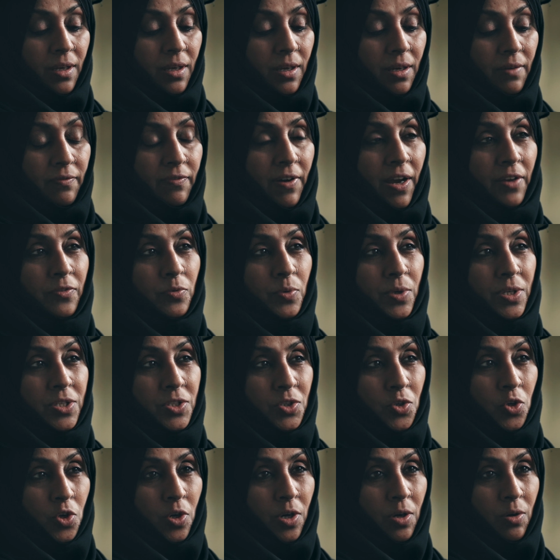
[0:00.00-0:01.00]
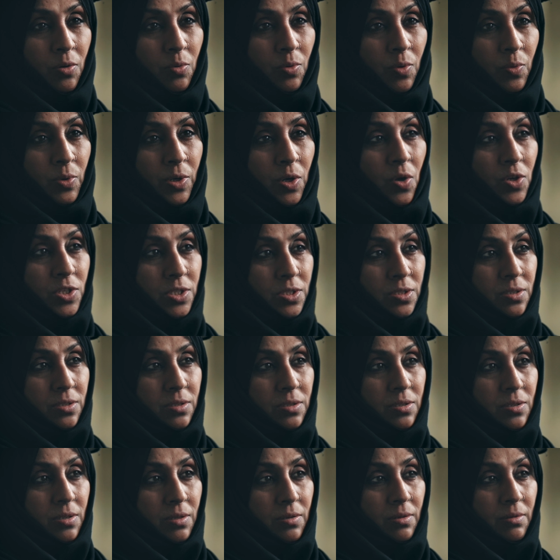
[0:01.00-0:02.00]
5 weeks ago, we
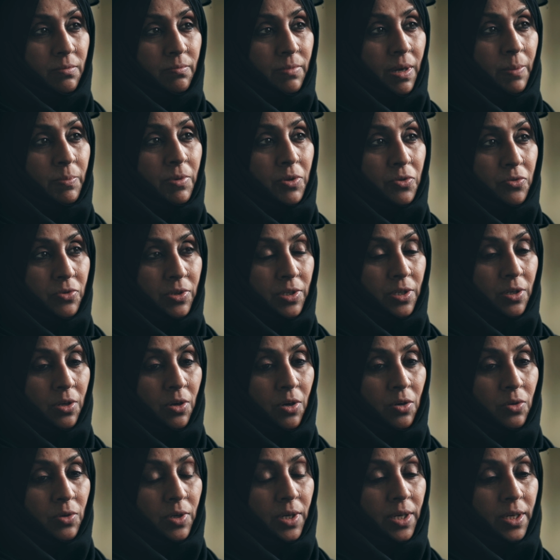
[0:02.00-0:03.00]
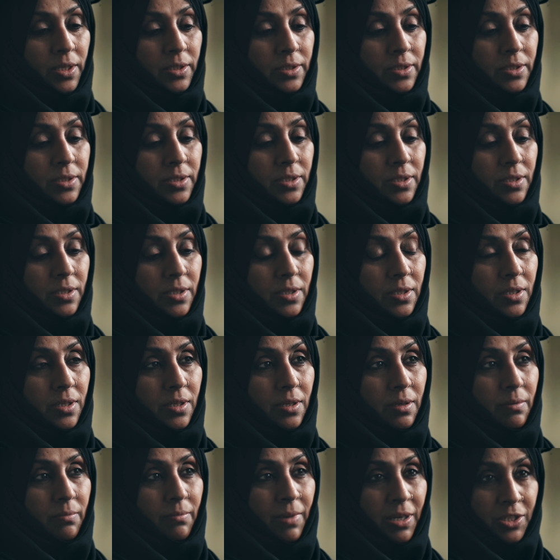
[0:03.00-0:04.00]
lost my mother-in-law, and
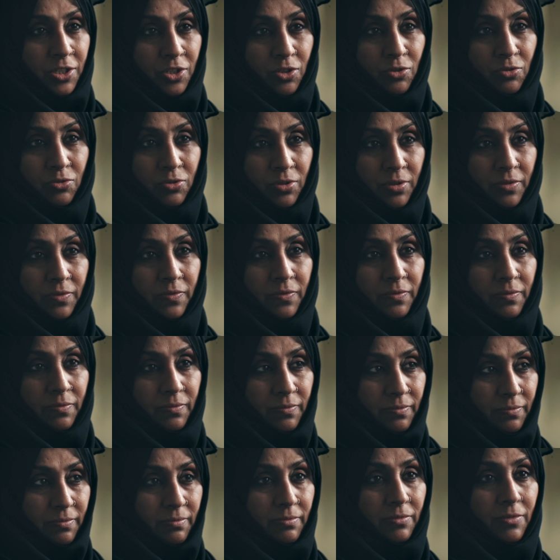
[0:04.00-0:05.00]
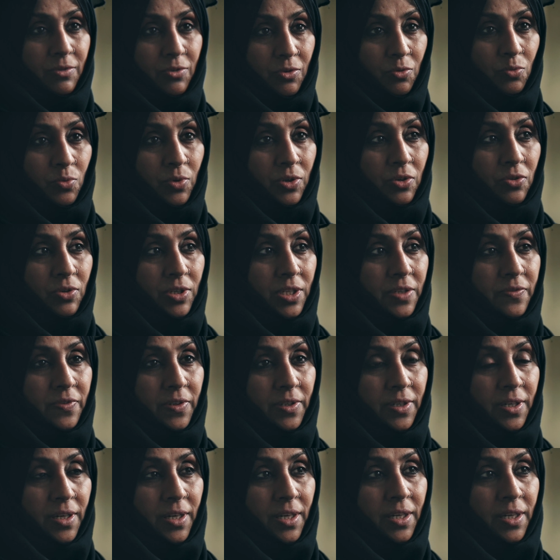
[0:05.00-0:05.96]
my children were grieving.